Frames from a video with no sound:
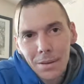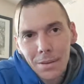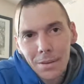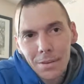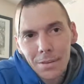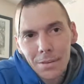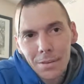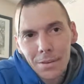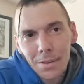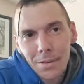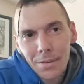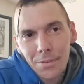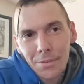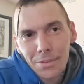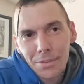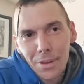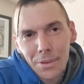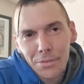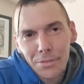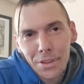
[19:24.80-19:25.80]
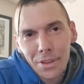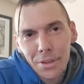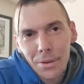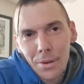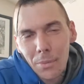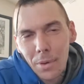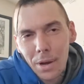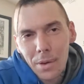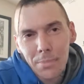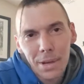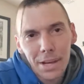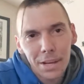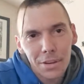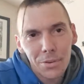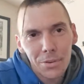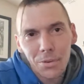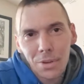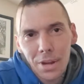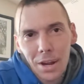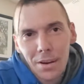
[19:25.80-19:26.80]
So it's either I want to make a
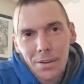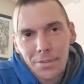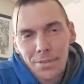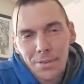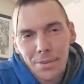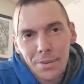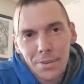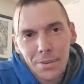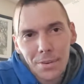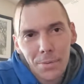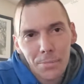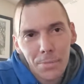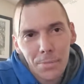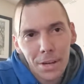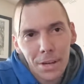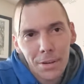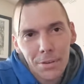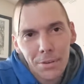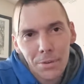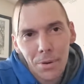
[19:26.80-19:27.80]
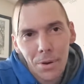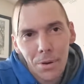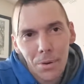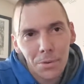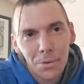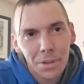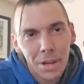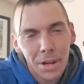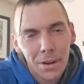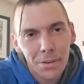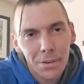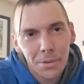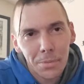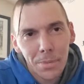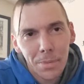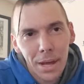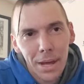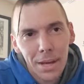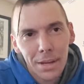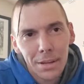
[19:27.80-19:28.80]
new character or bring a new old character
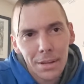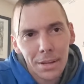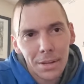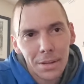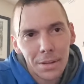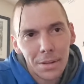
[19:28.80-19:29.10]
back.